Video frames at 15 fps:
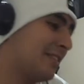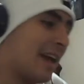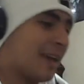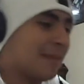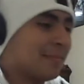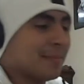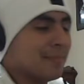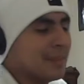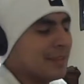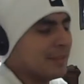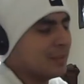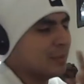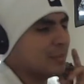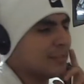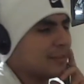type of beat
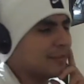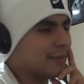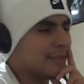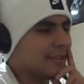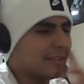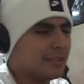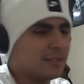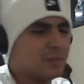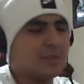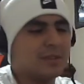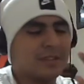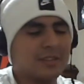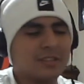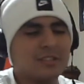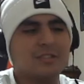specific. This
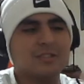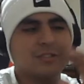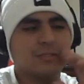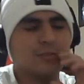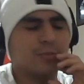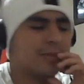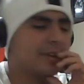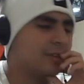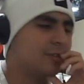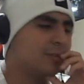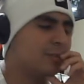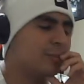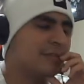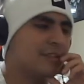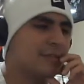beat, this instrumental
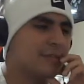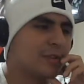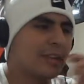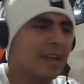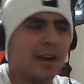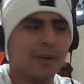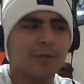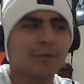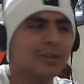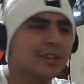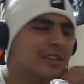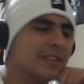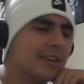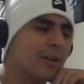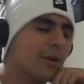specifically, I don't
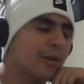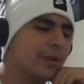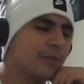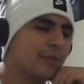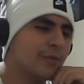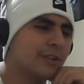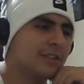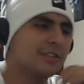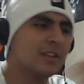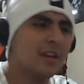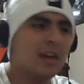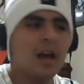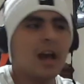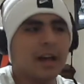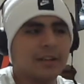really think RA fits.
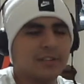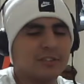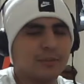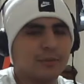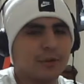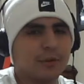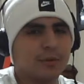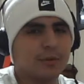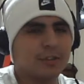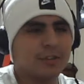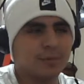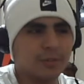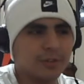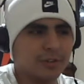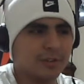I still fuck with
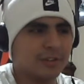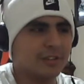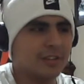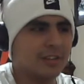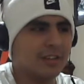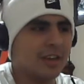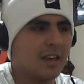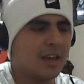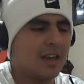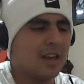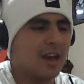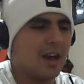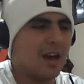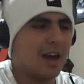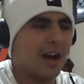him lyrically.
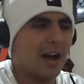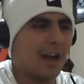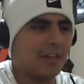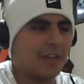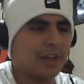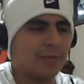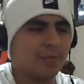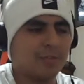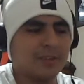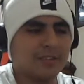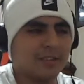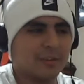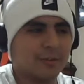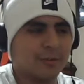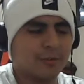I like
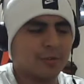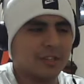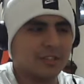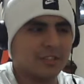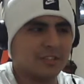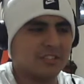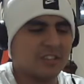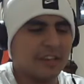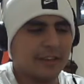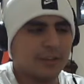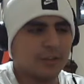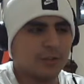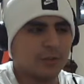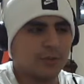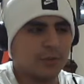basically what he's
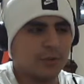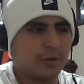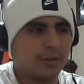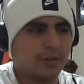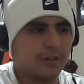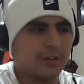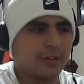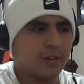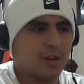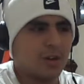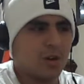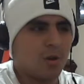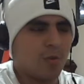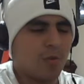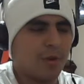saying so far,
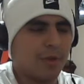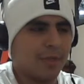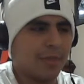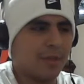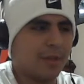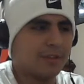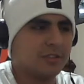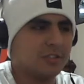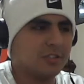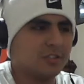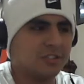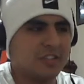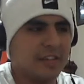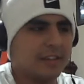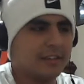with
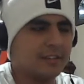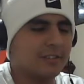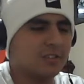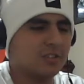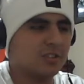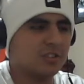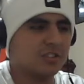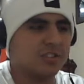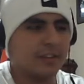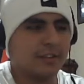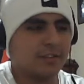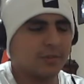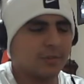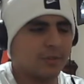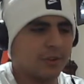just saying just
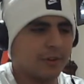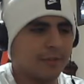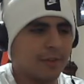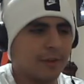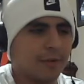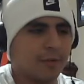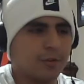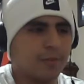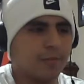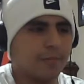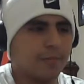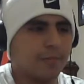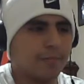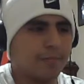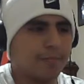saying some stuff that will
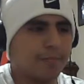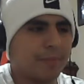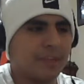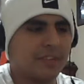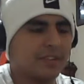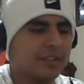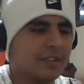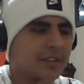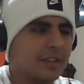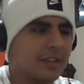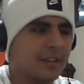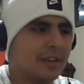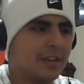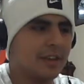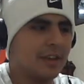basically